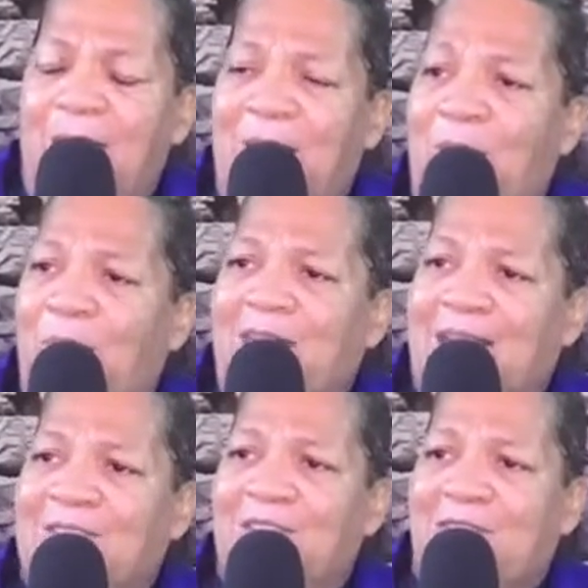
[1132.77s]
But when
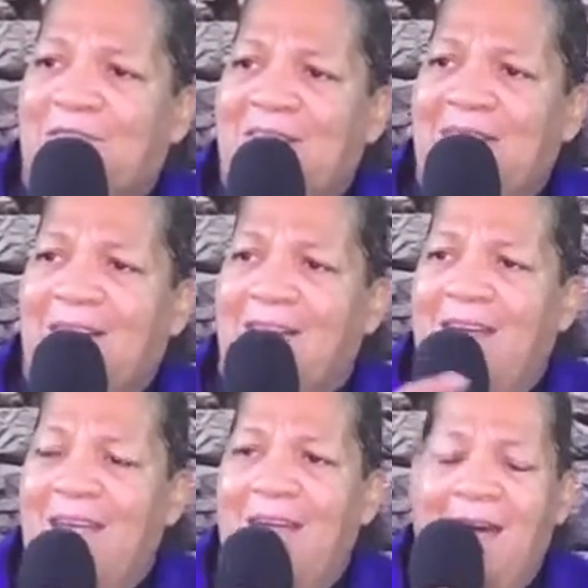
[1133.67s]
I turned around,
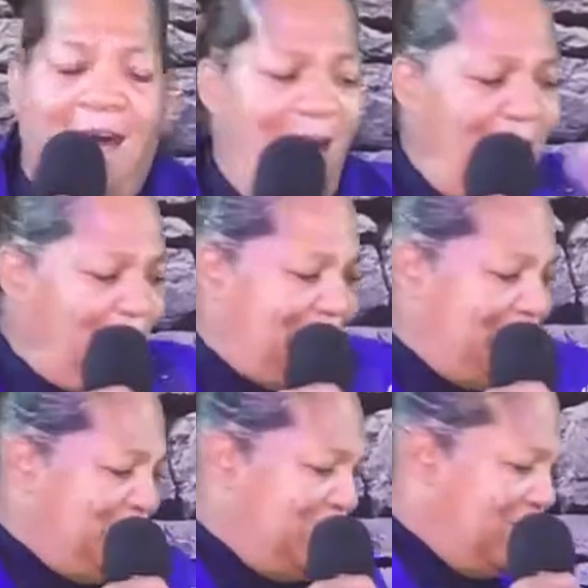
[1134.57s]
all
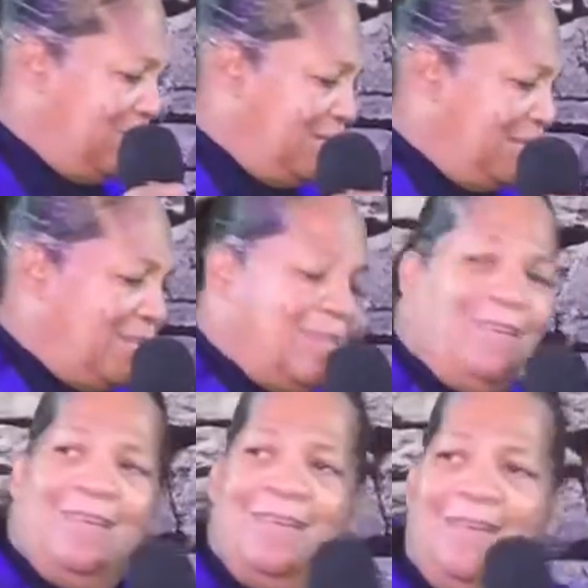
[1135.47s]
my children
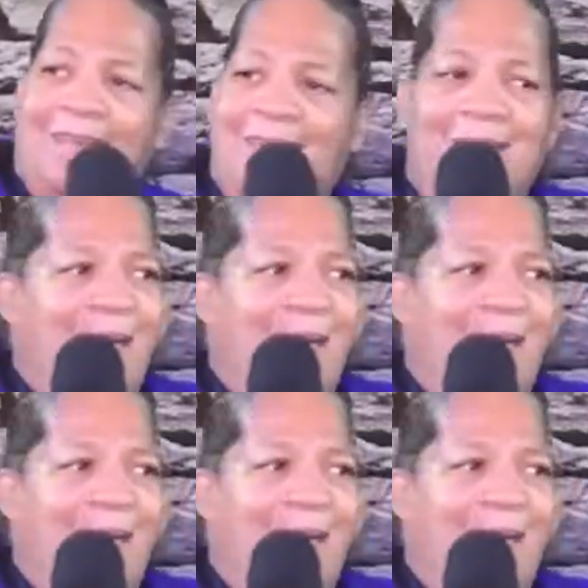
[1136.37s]
wow.